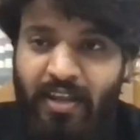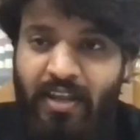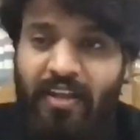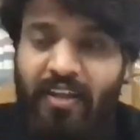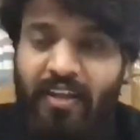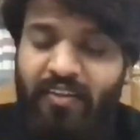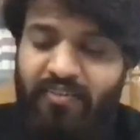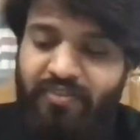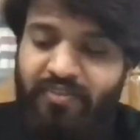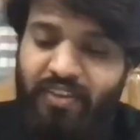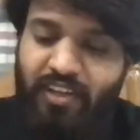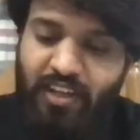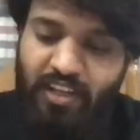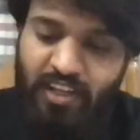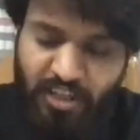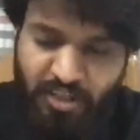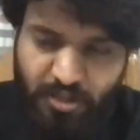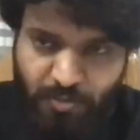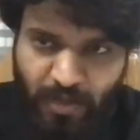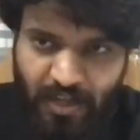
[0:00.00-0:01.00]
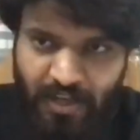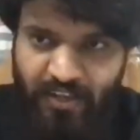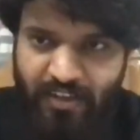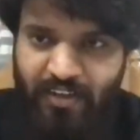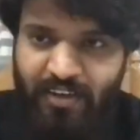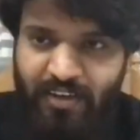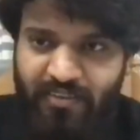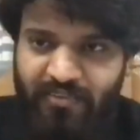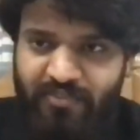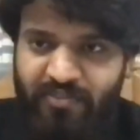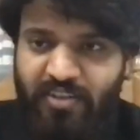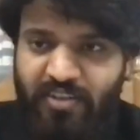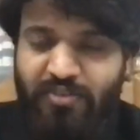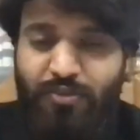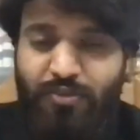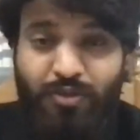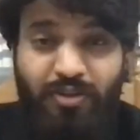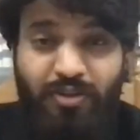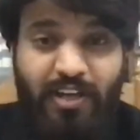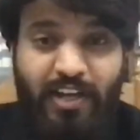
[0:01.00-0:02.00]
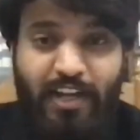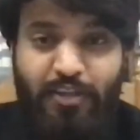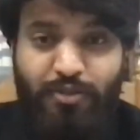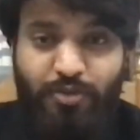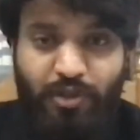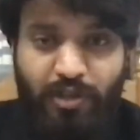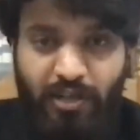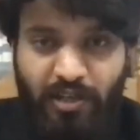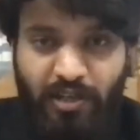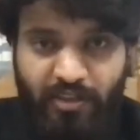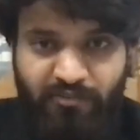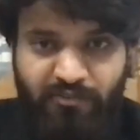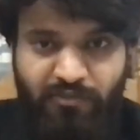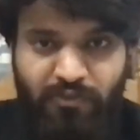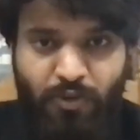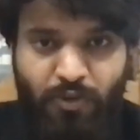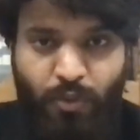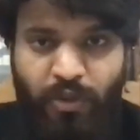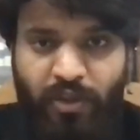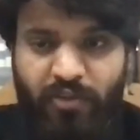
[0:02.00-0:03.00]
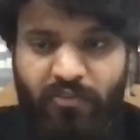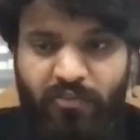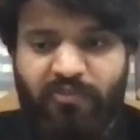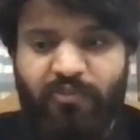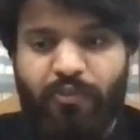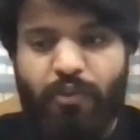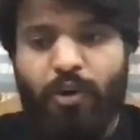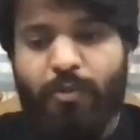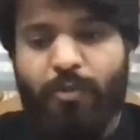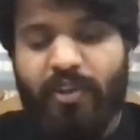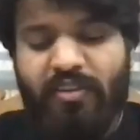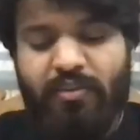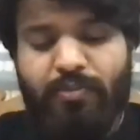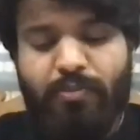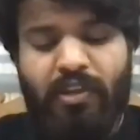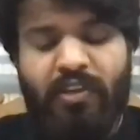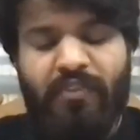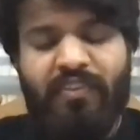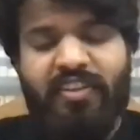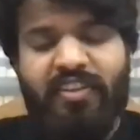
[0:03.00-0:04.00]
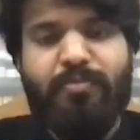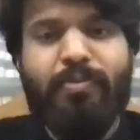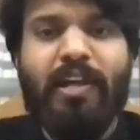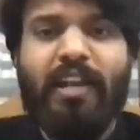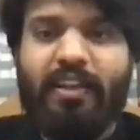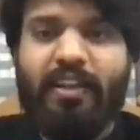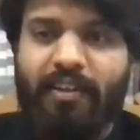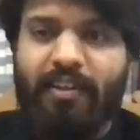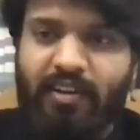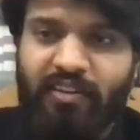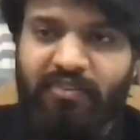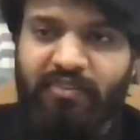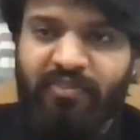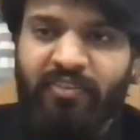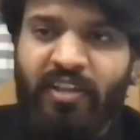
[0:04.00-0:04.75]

if each paragraph is not naturally flowing from its previous paragraph,